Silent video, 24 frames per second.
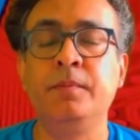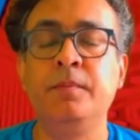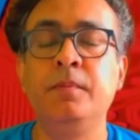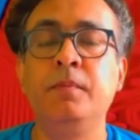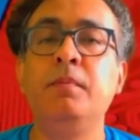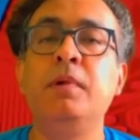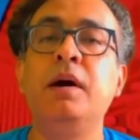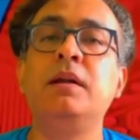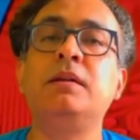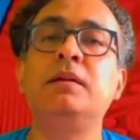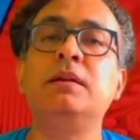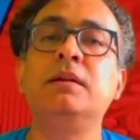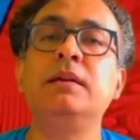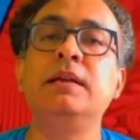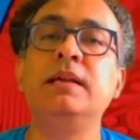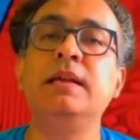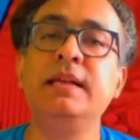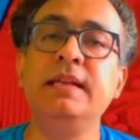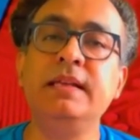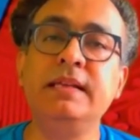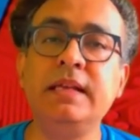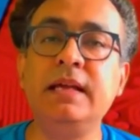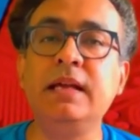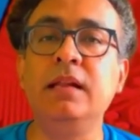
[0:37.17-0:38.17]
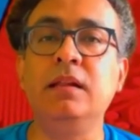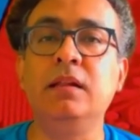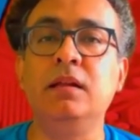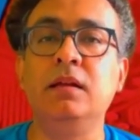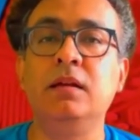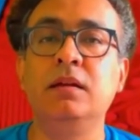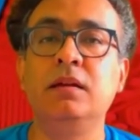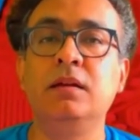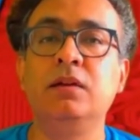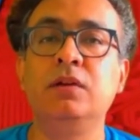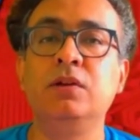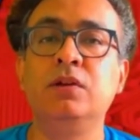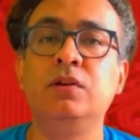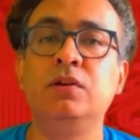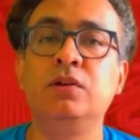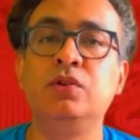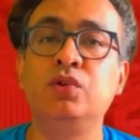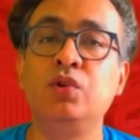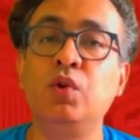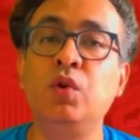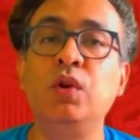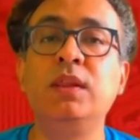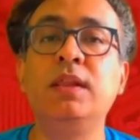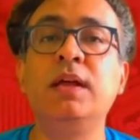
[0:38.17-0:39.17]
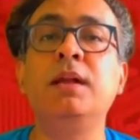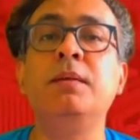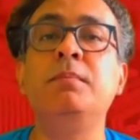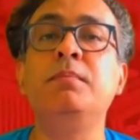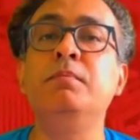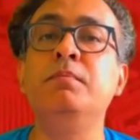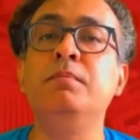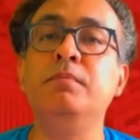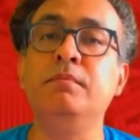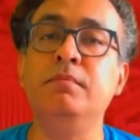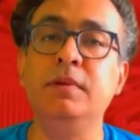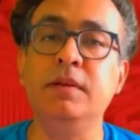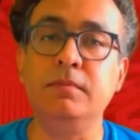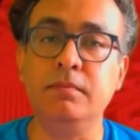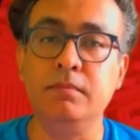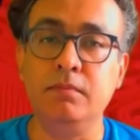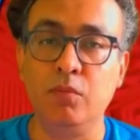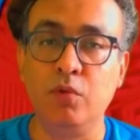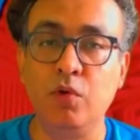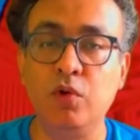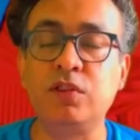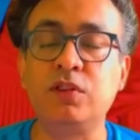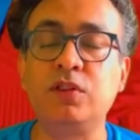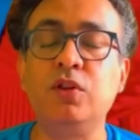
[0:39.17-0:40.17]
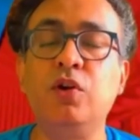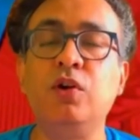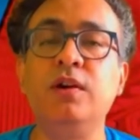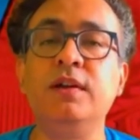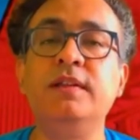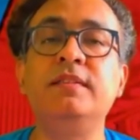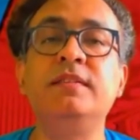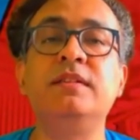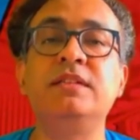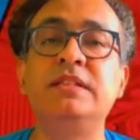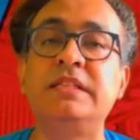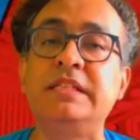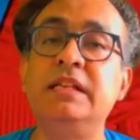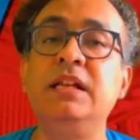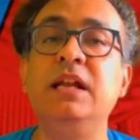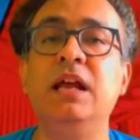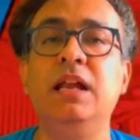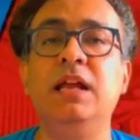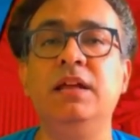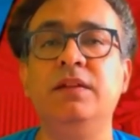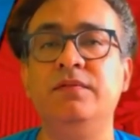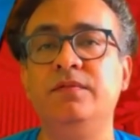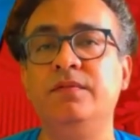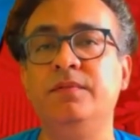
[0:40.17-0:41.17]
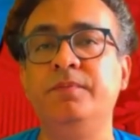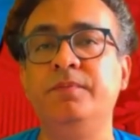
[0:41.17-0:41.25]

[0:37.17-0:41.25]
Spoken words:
But Intel told that Moore's law is still alive.